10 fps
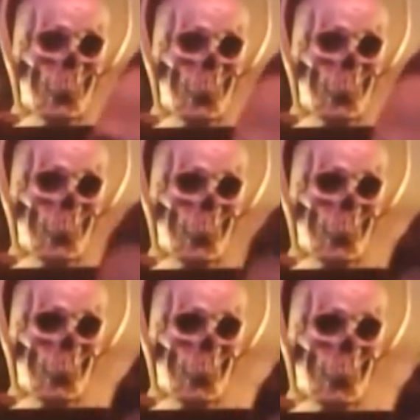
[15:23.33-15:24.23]

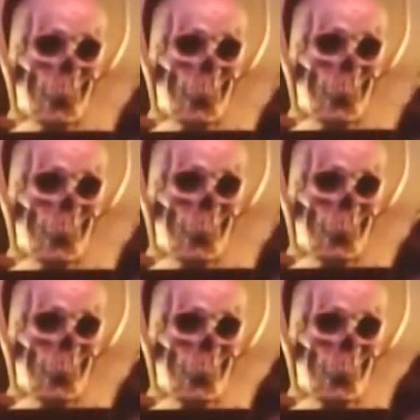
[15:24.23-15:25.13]

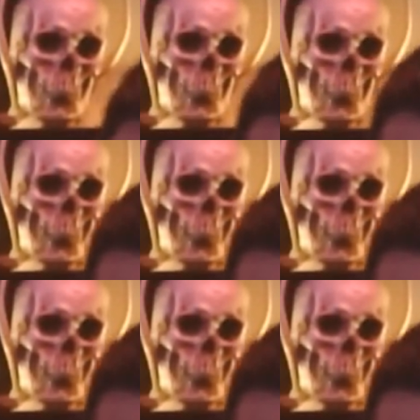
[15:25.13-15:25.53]
(silent)